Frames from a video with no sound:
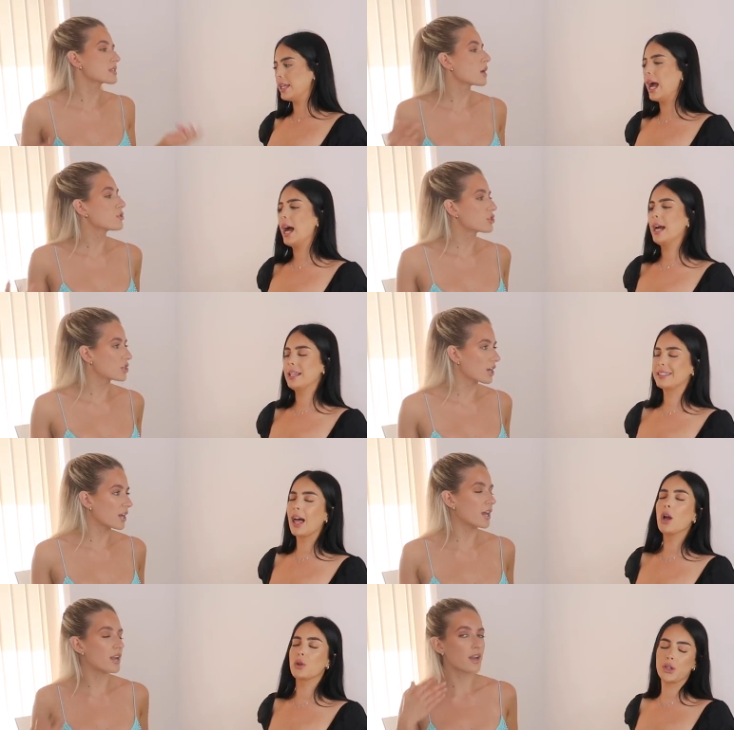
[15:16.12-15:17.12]
Speaker 1: it's ocean. Yeah,
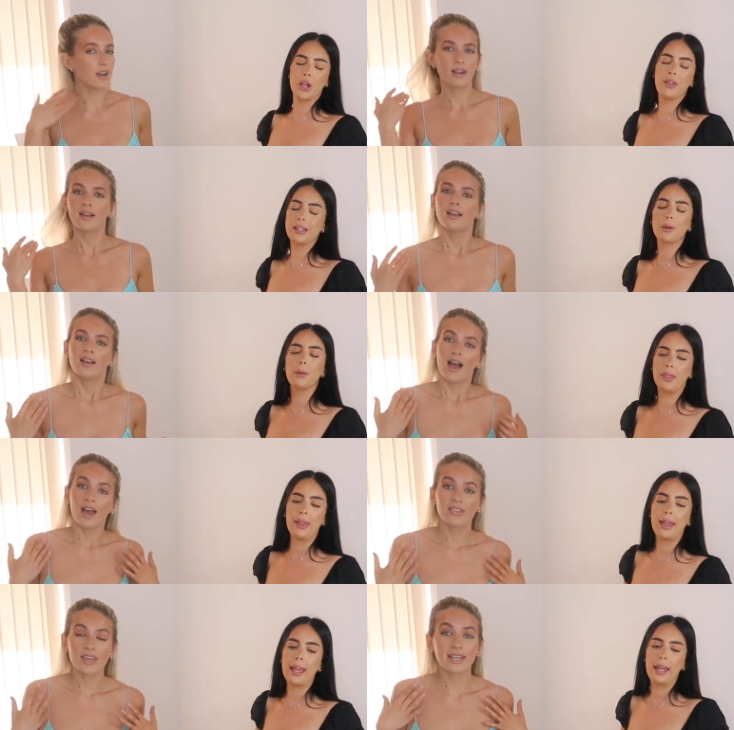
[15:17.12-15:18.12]
it's the ocean, that's what we're
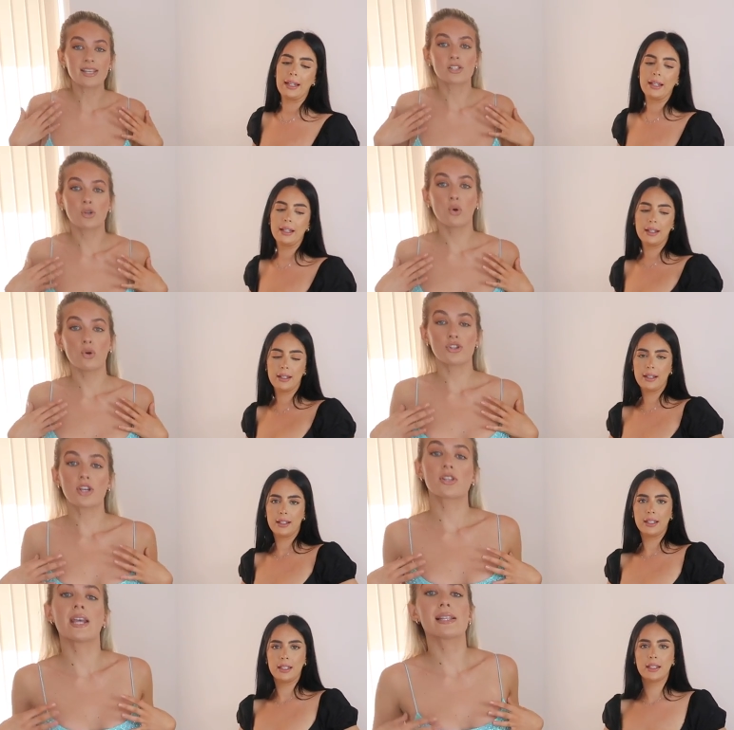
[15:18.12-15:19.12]
thinking. I think it's
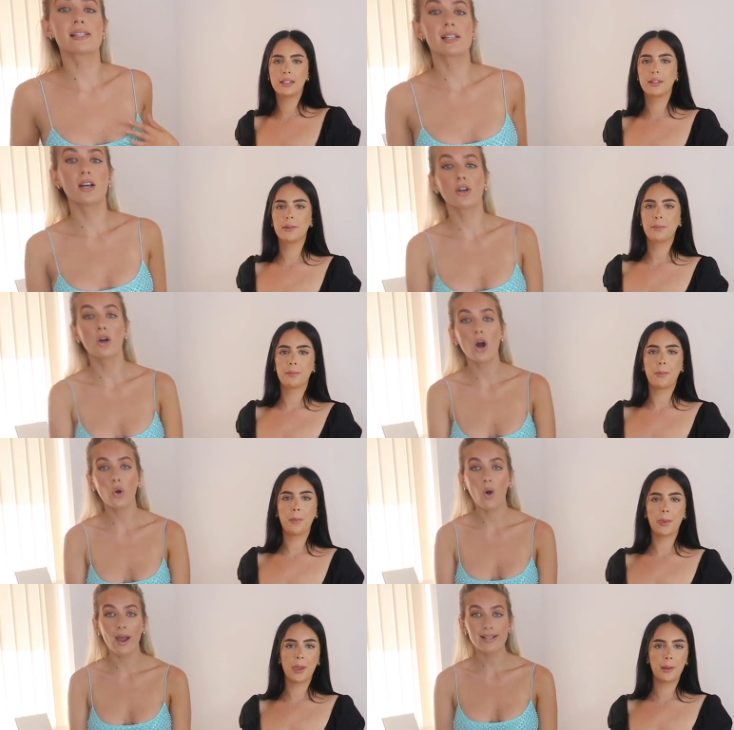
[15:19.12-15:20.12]
gorgeous. It's got
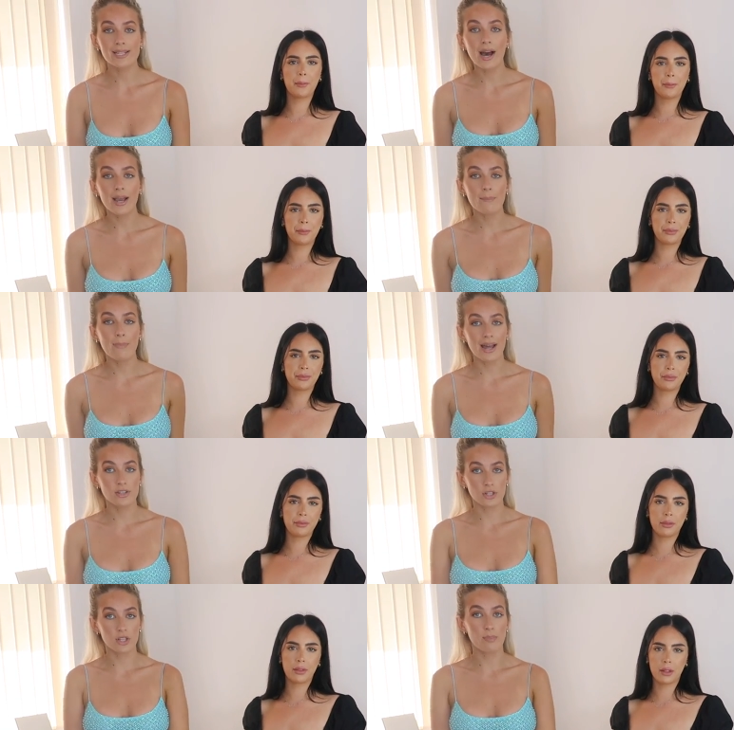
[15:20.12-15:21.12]
quite a tight
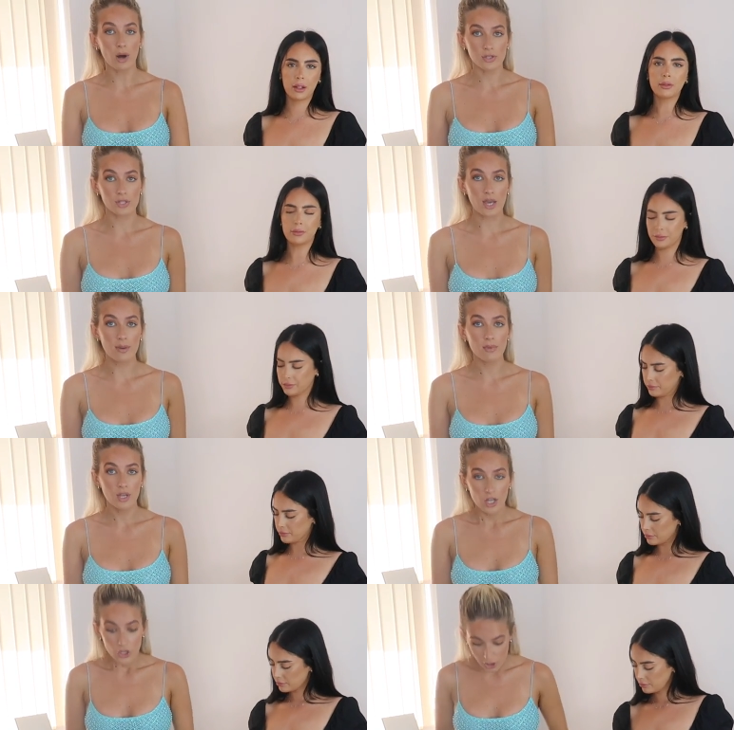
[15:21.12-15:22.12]
band at the bottom,
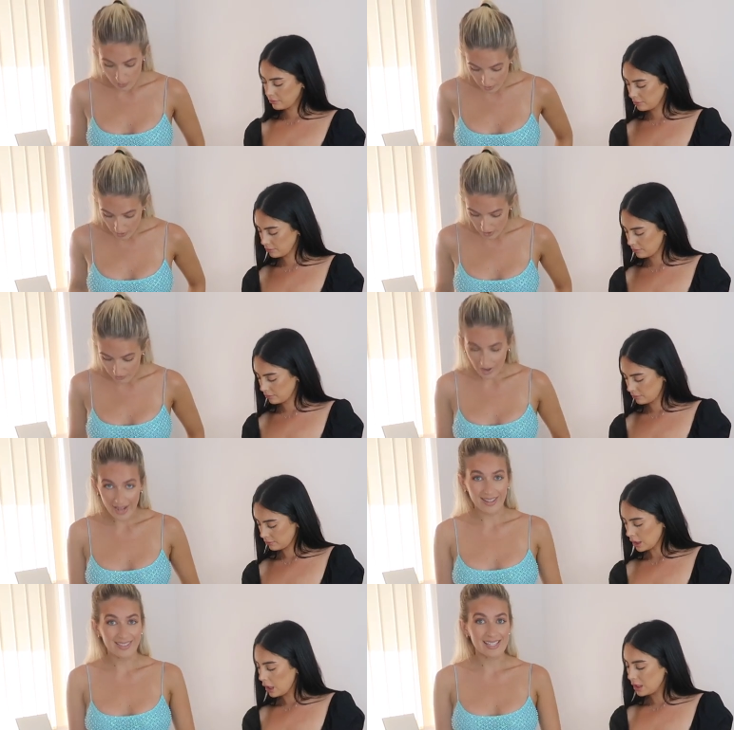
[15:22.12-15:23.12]
just because of,
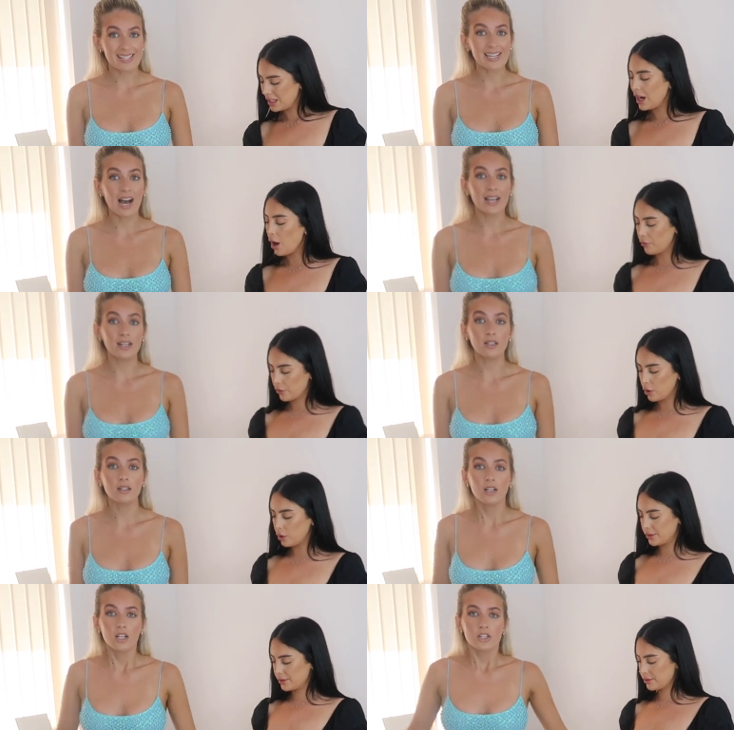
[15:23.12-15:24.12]
like, the
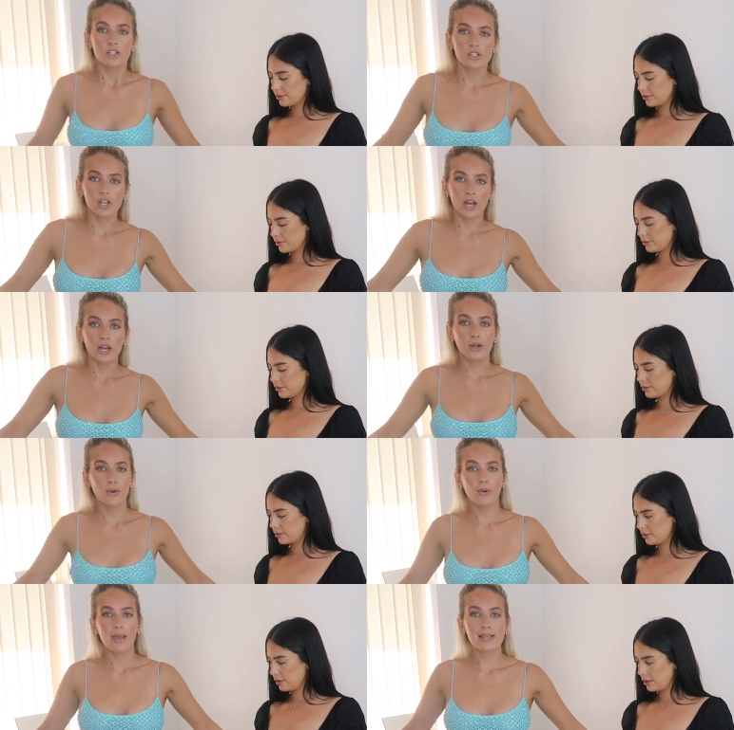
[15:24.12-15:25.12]
style.
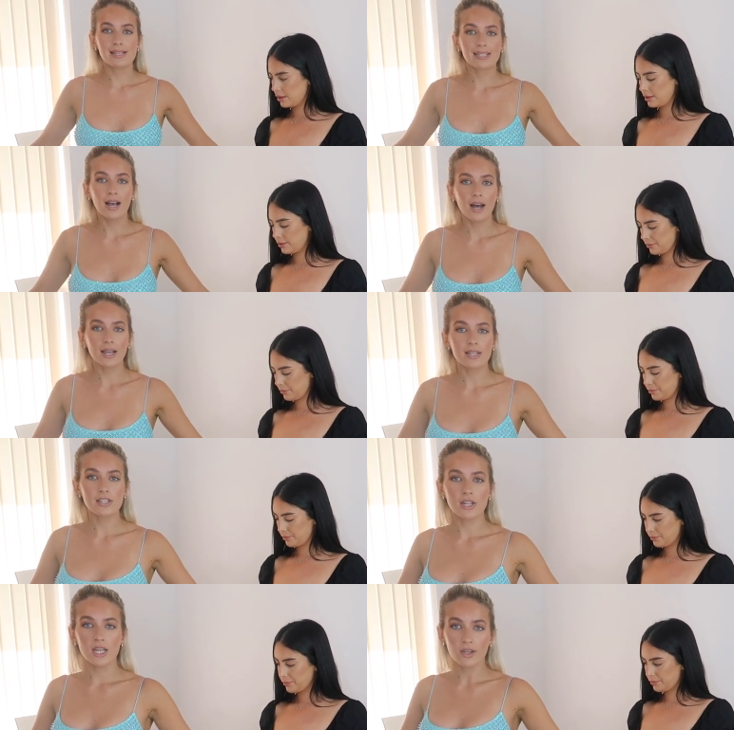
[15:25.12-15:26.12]
So it's
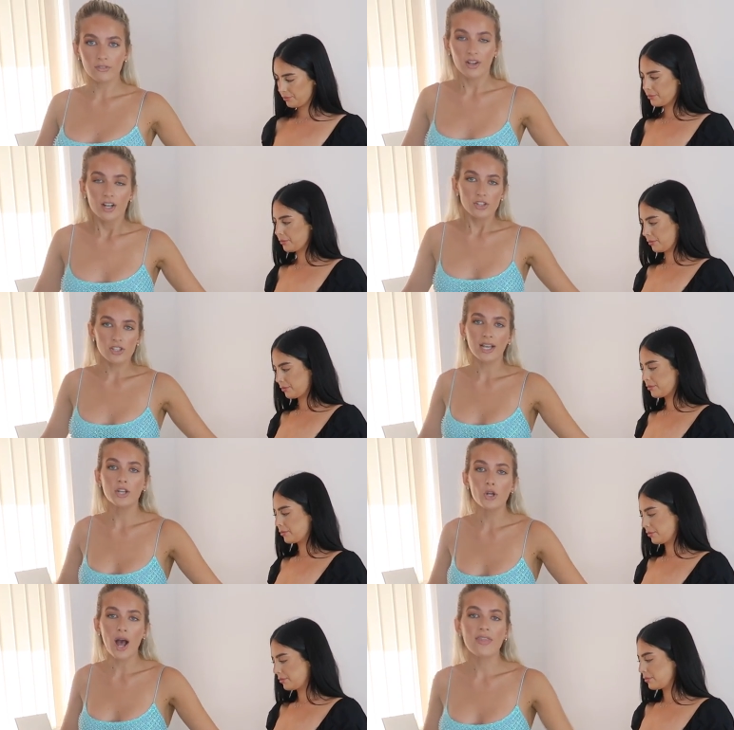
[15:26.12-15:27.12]
kind of, just like
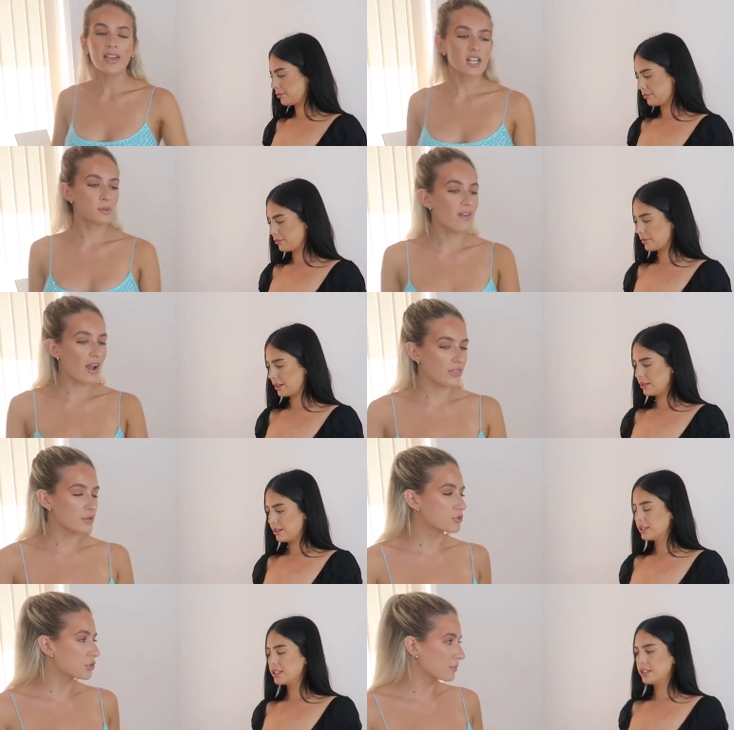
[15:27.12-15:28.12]
a, I think because we've had
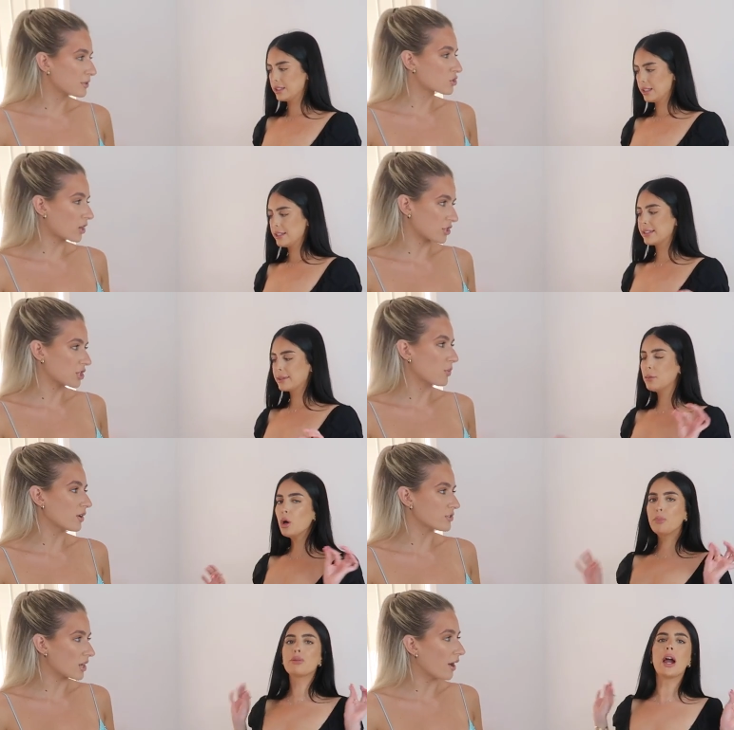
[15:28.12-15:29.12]
those super stretchy
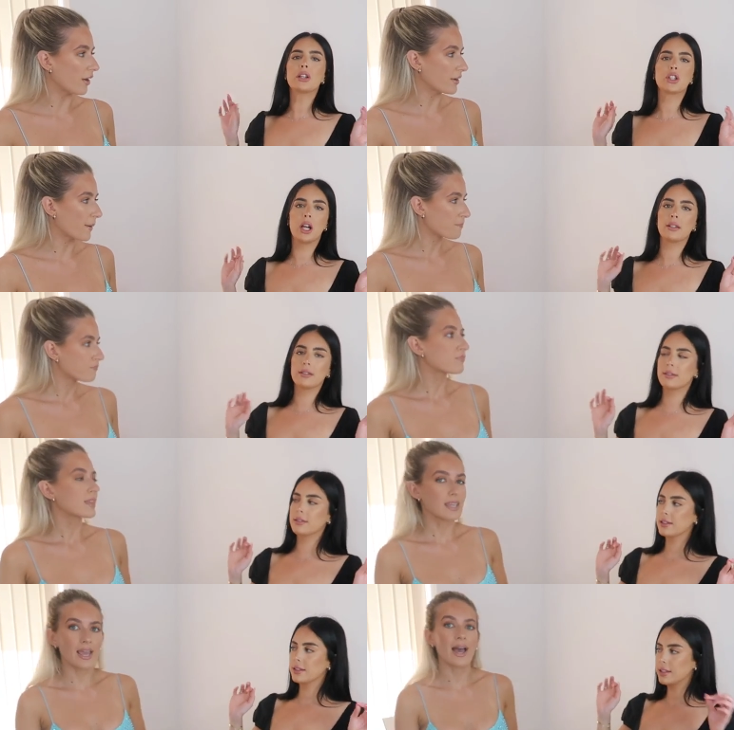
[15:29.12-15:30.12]
ones on. More precious.
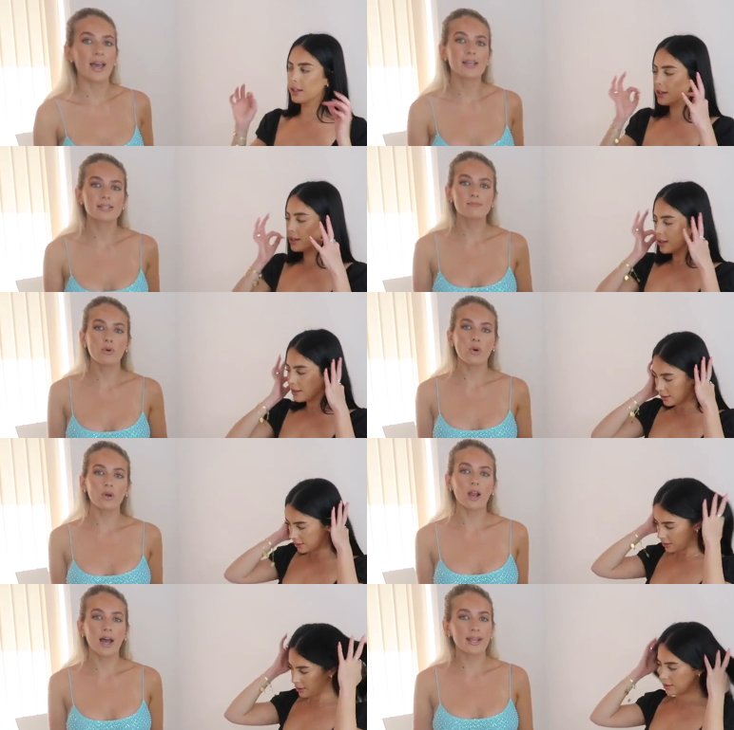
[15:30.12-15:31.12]
Yeah, it's
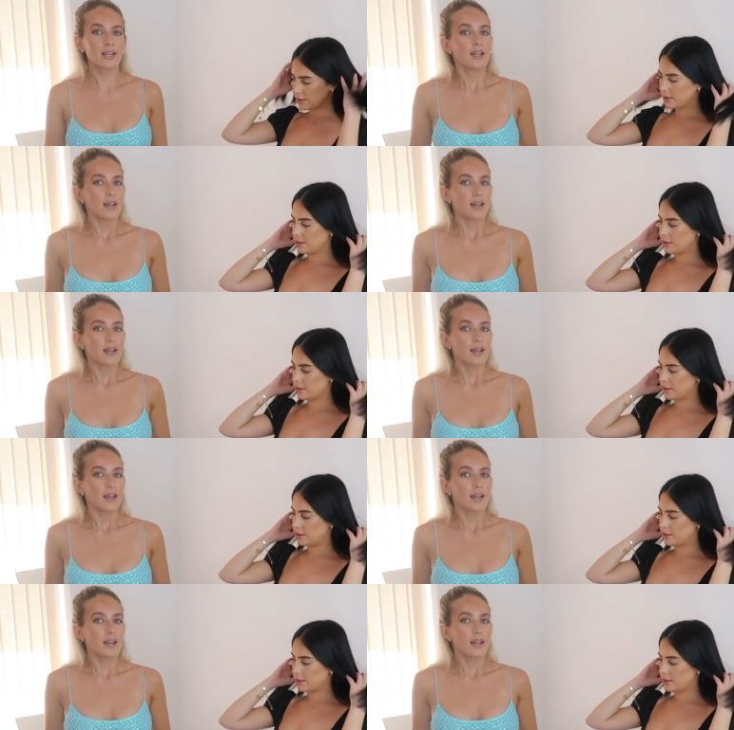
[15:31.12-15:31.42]
more like,